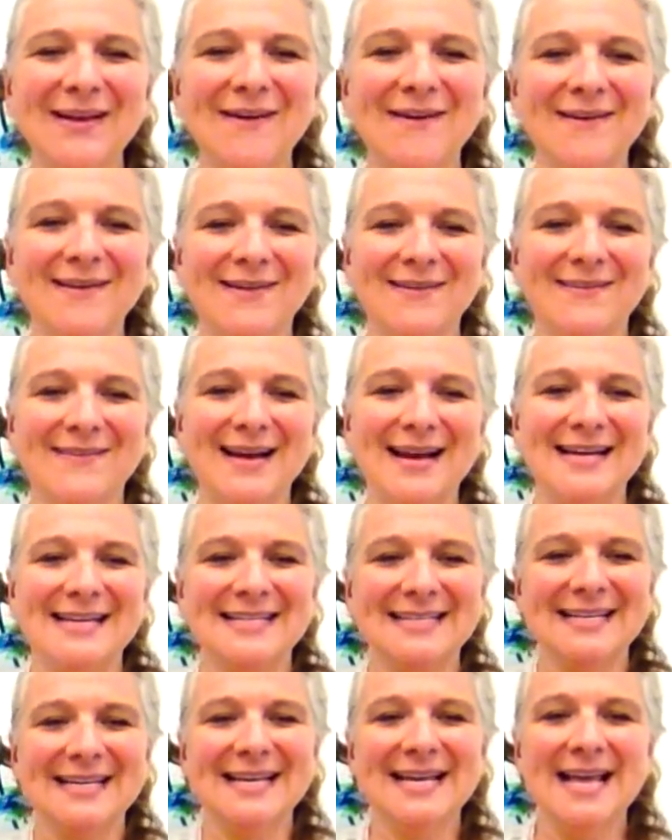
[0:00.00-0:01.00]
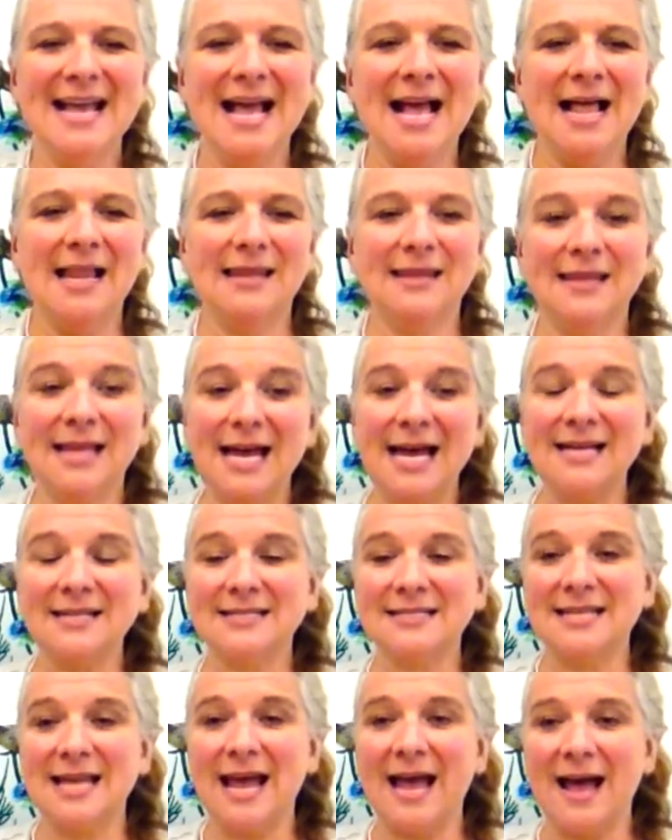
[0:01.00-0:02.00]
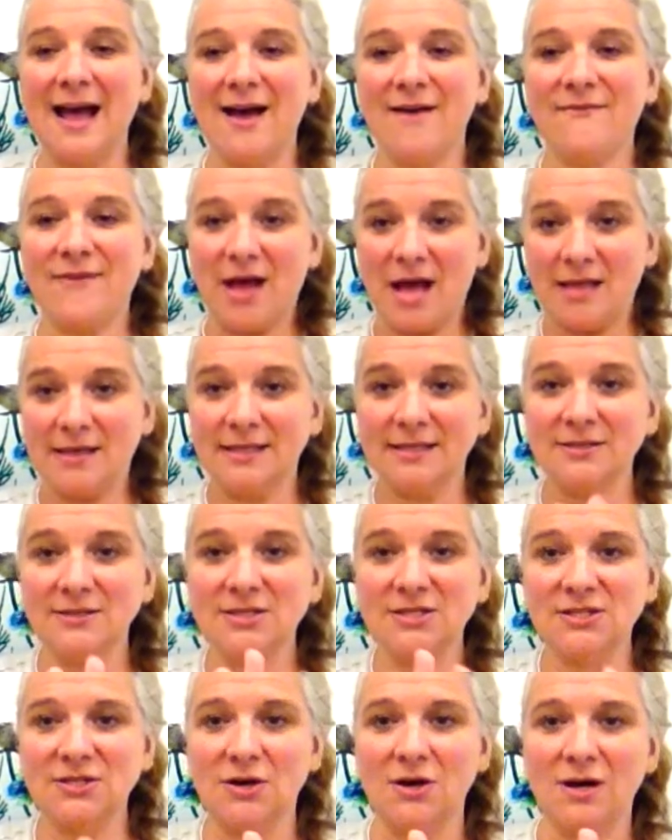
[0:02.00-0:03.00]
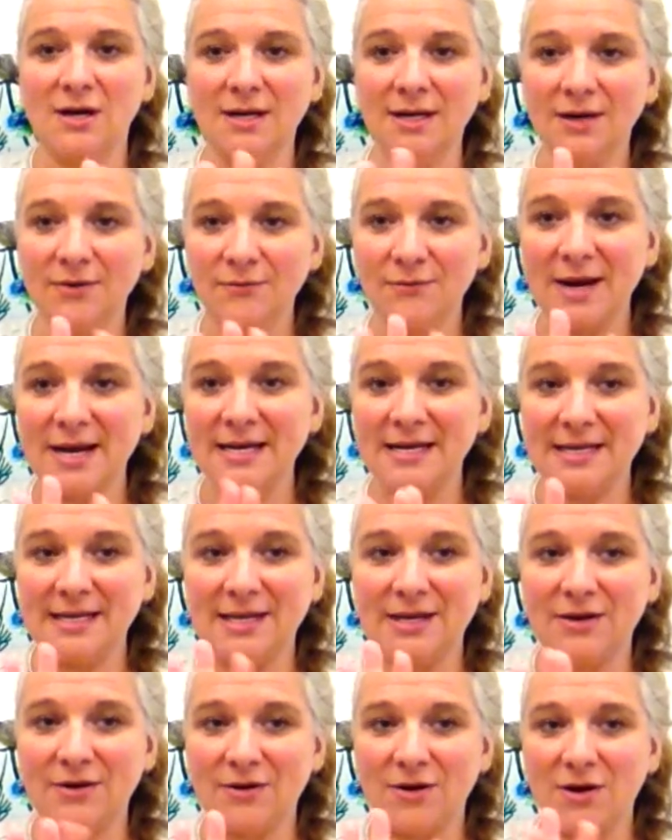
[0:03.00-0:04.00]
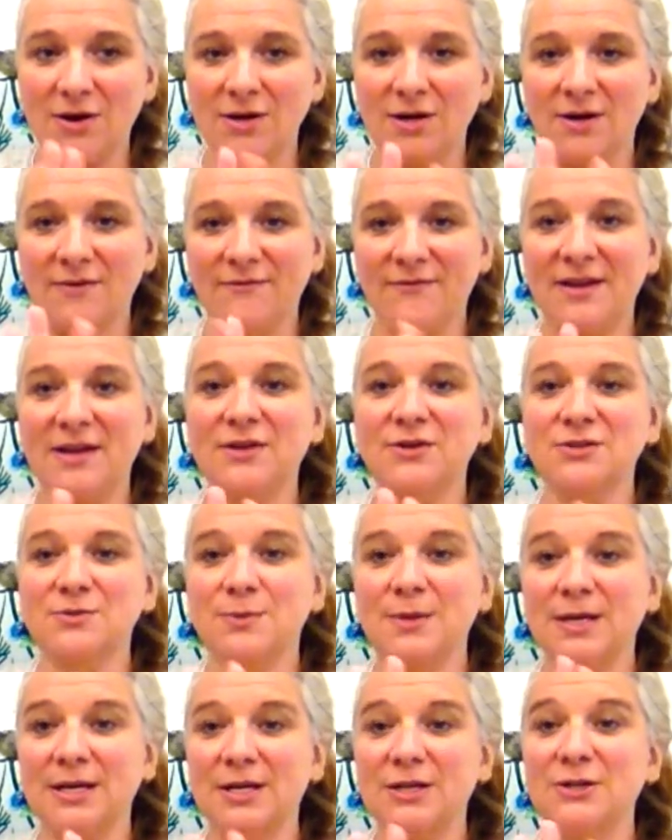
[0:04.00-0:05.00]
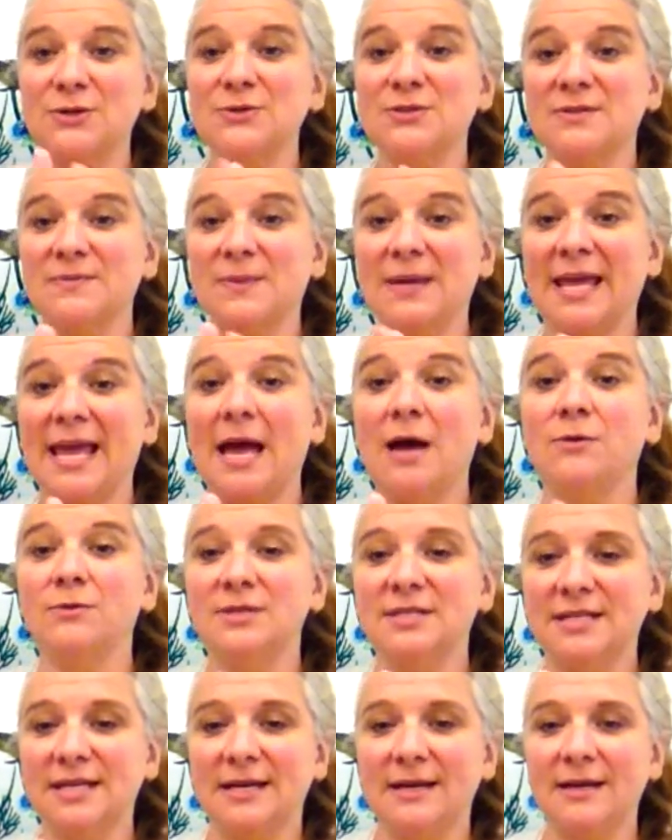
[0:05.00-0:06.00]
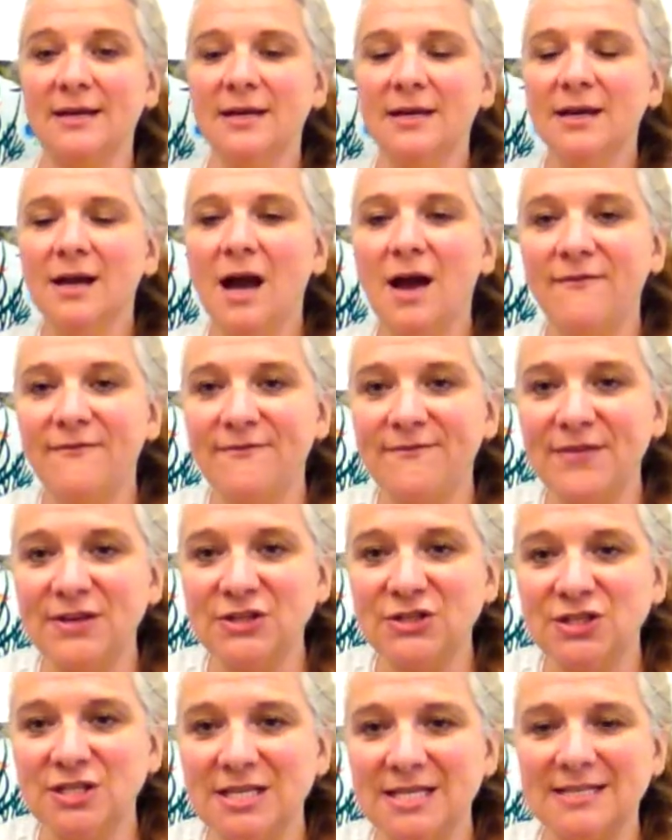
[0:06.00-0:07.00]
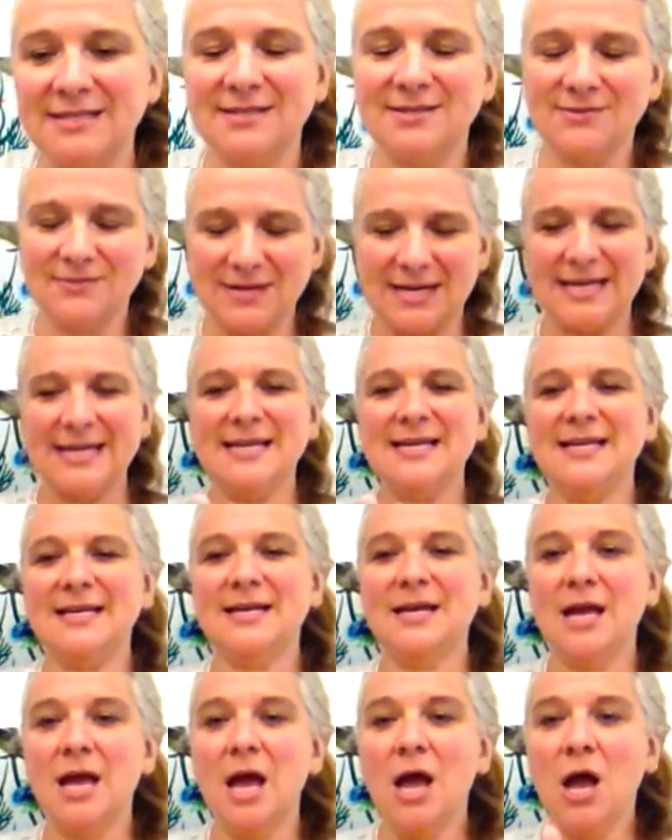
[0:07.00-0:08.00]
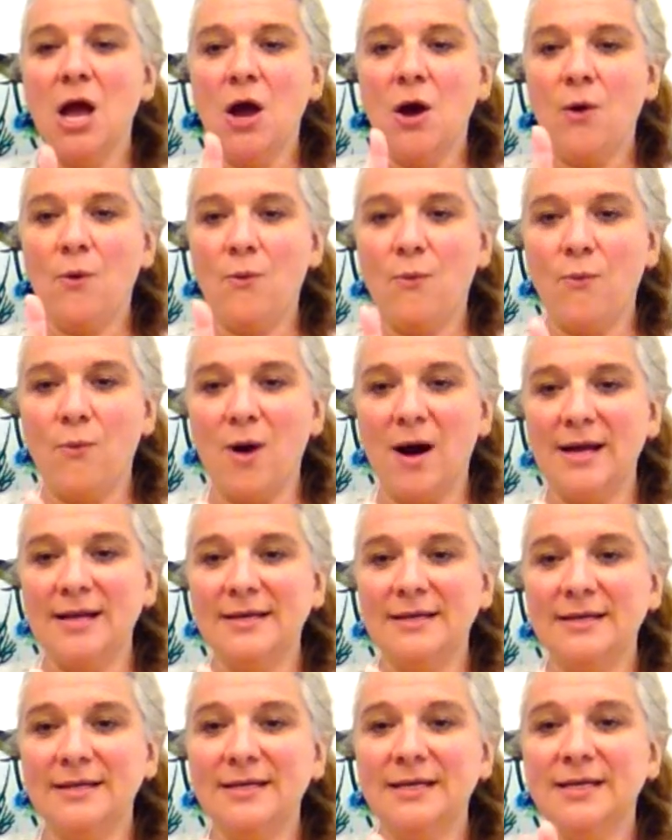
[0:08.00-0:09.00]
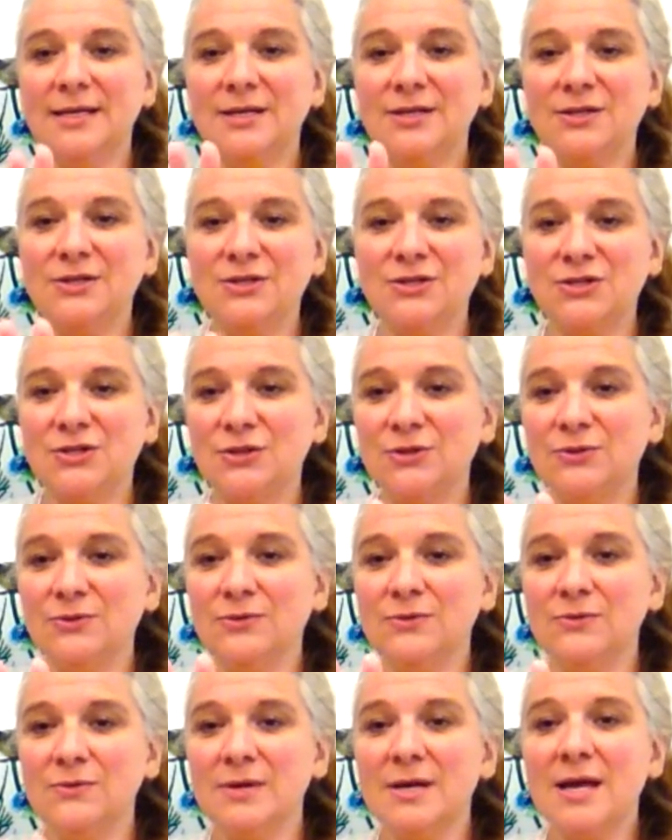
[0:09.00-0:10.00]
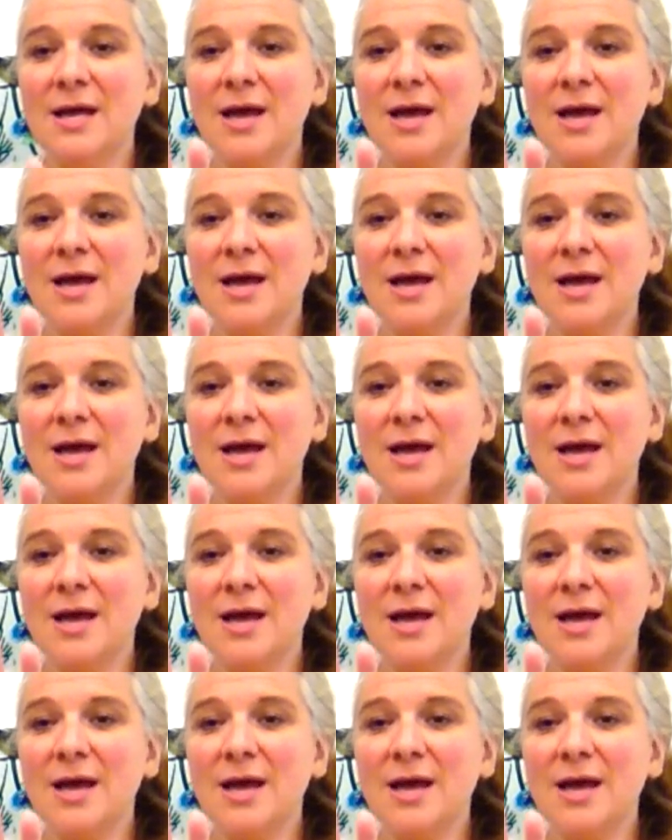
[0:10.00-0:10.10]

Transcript: All right, let's have a little song right here on our fingers. We're gonna do some counting of fishies. Ready? 1, 2,